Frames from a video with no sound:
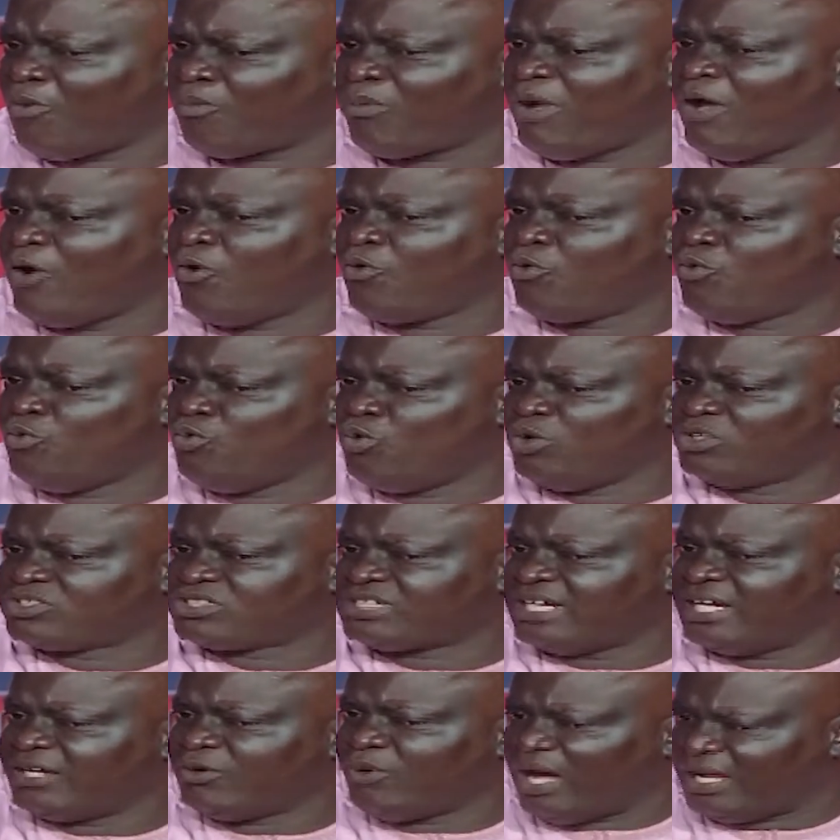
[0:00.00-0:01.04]
Ogun was trying
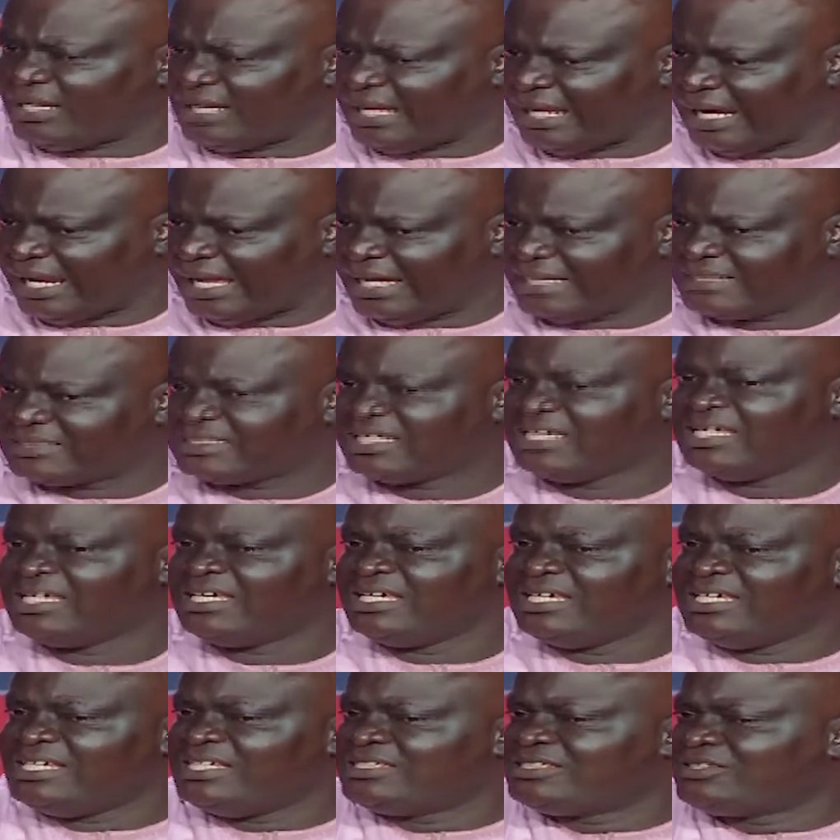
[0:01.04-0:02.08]
to analyze
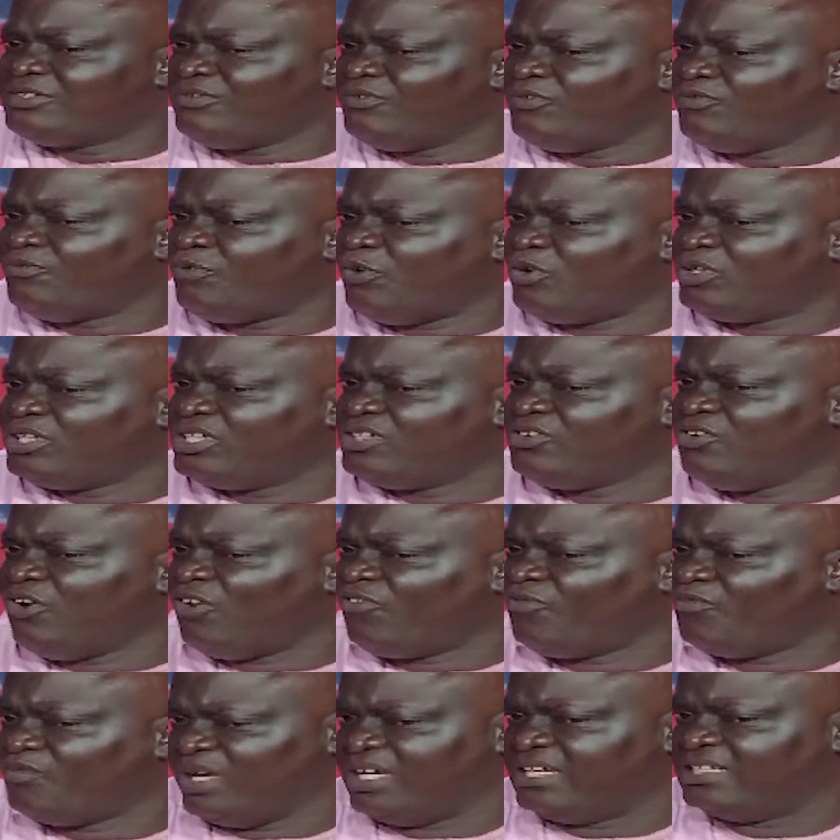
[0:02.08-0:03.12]
is for the
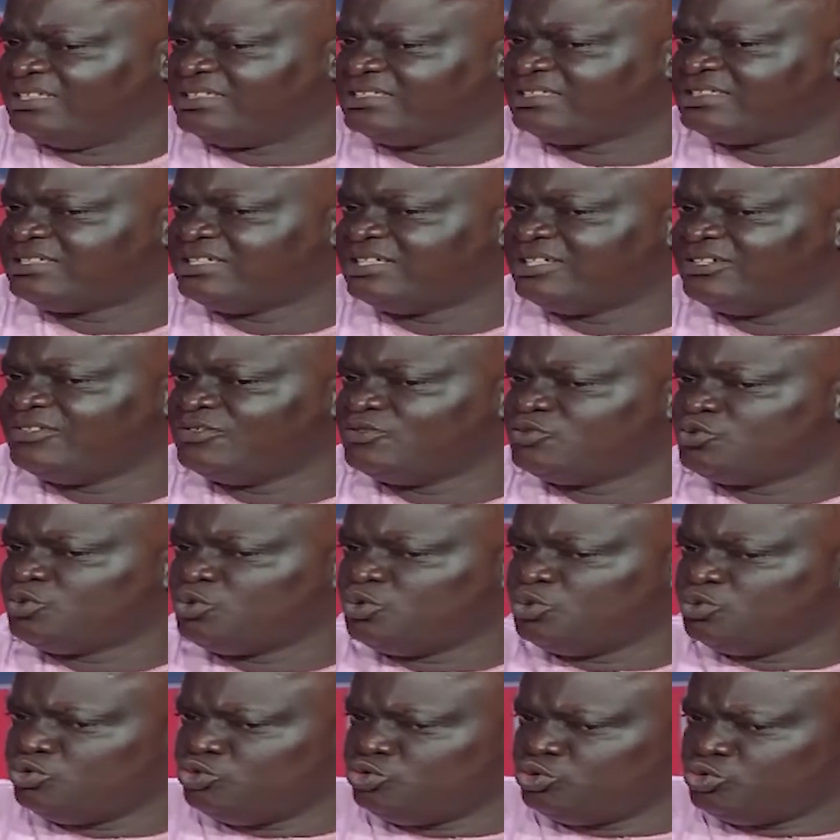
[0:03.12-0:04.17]
government to
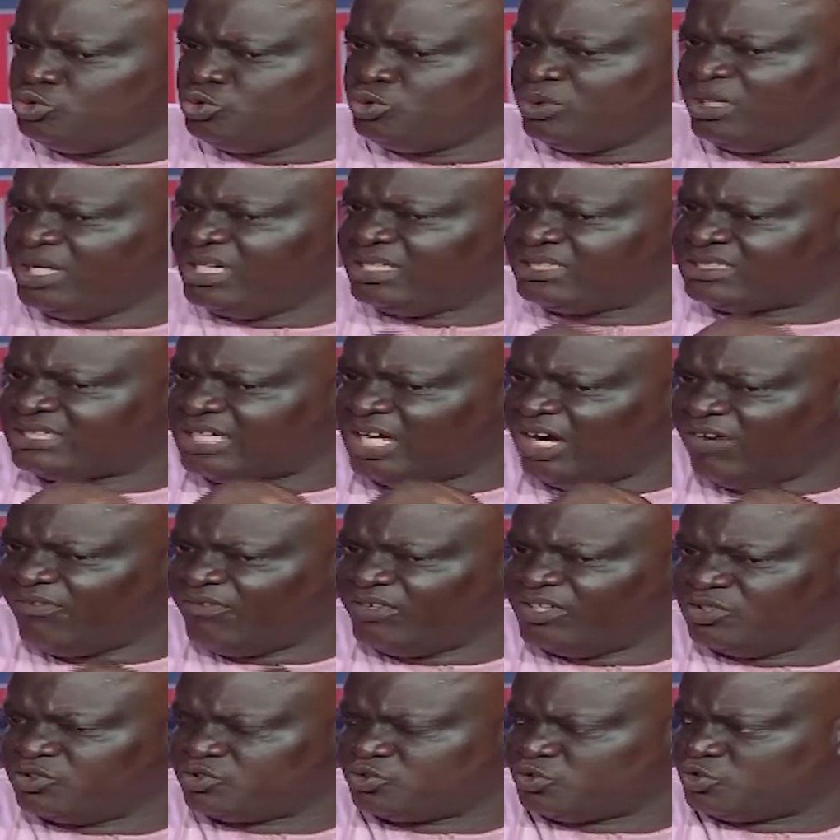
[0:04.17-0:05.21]
do a
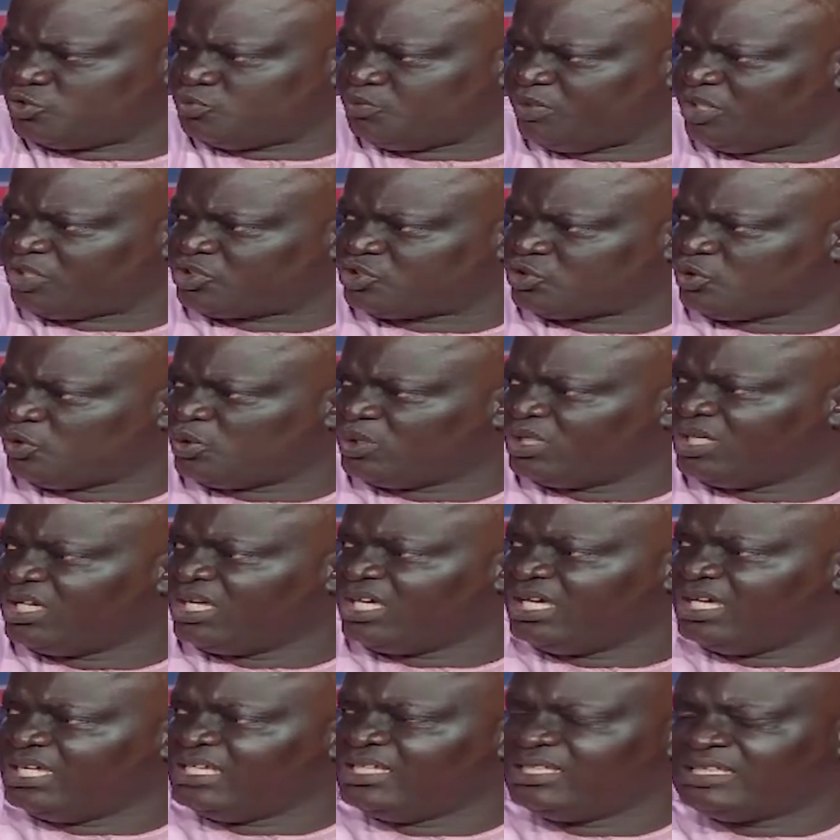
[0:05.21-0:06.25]
self-introspection
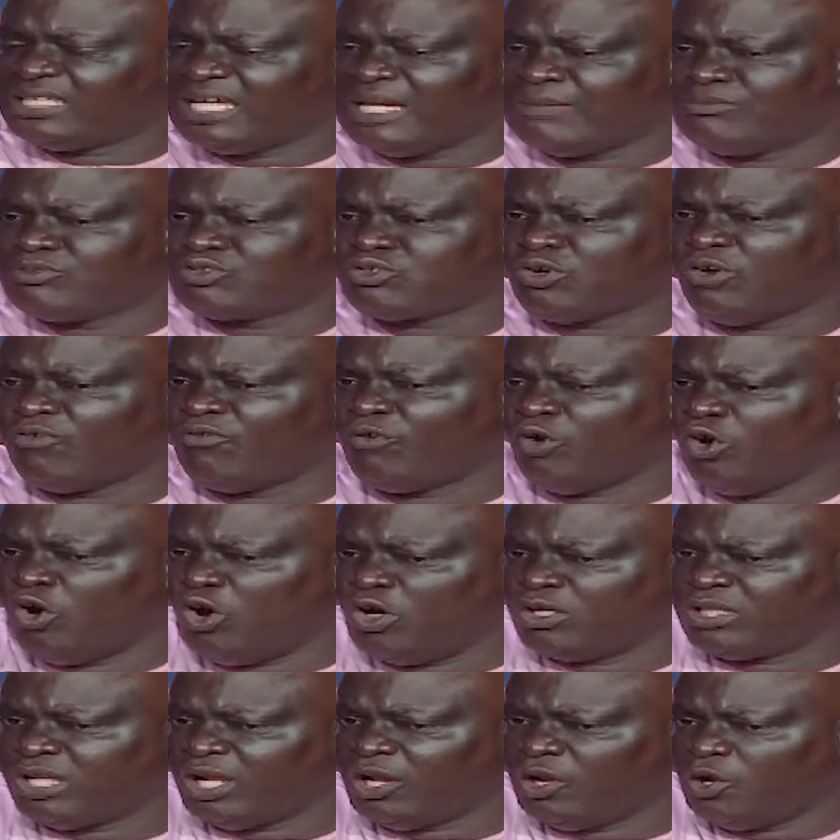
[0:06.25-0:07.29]
in terms of all
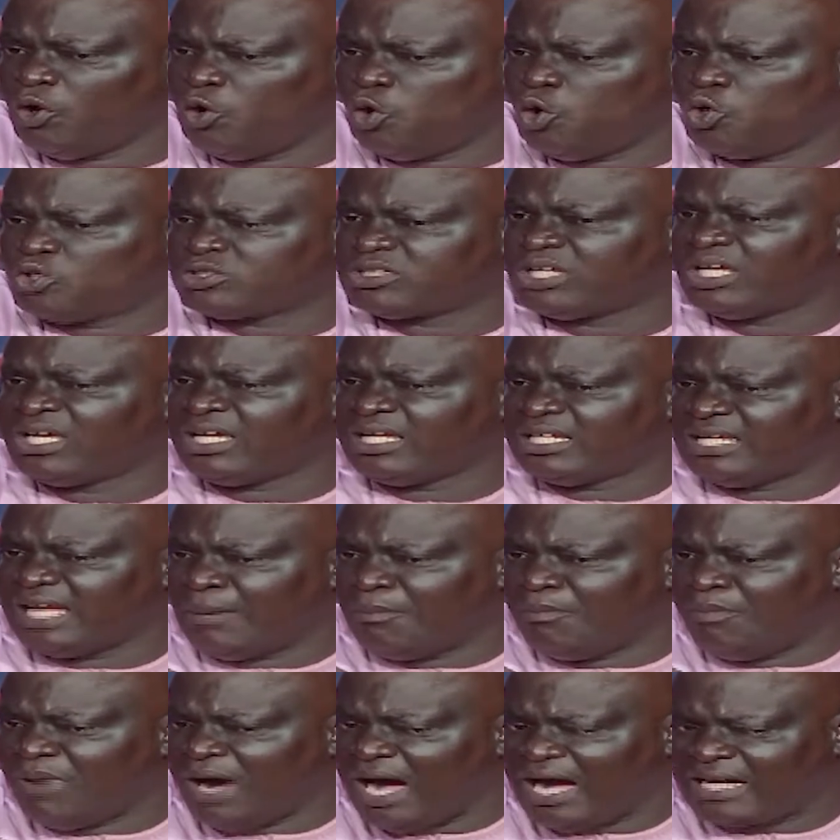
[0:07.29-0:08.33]
the laws that
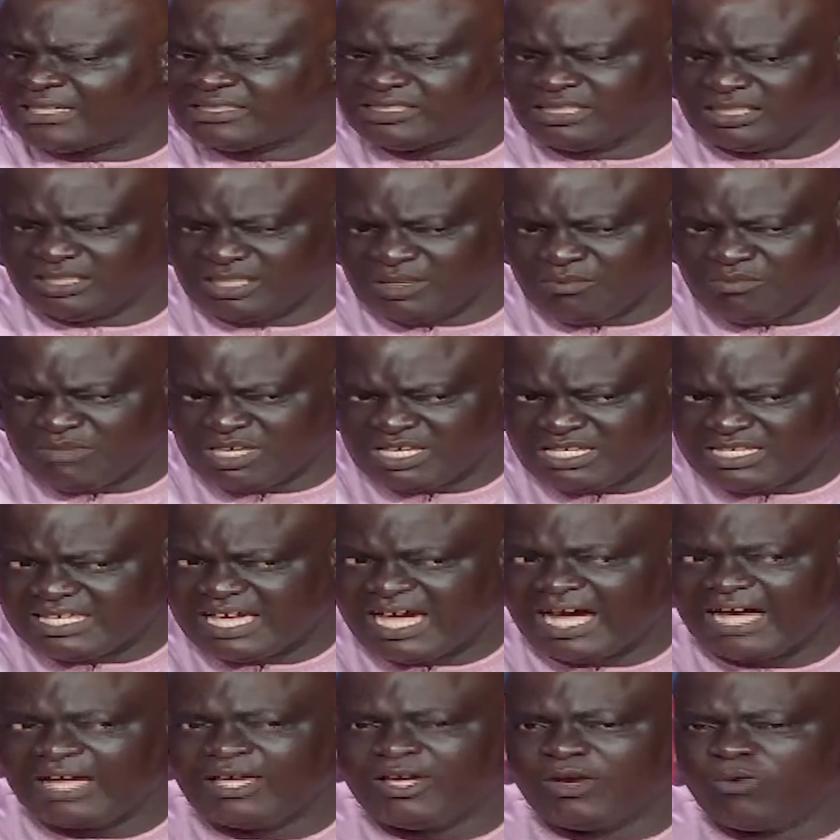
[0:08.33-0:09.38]
backs the
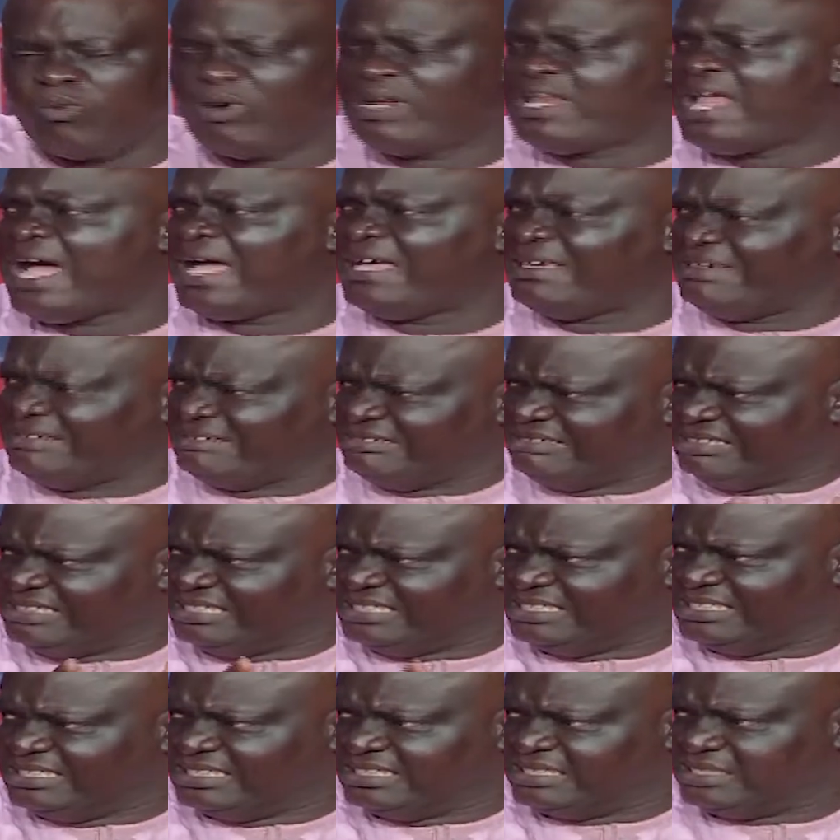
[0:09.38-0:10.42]
media, whether
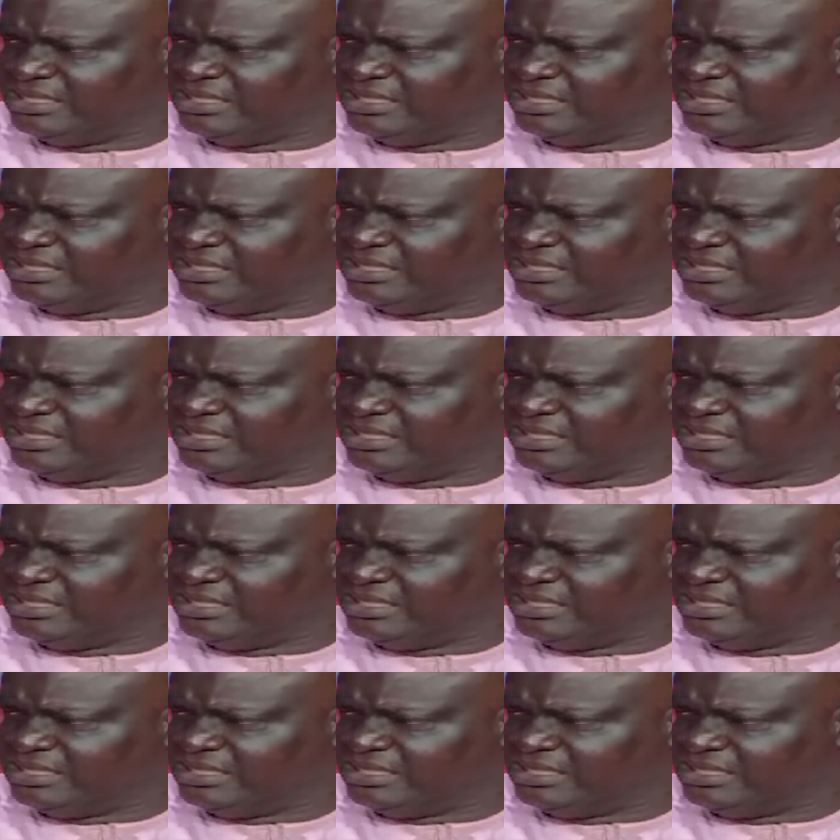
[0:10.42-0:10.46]
indeed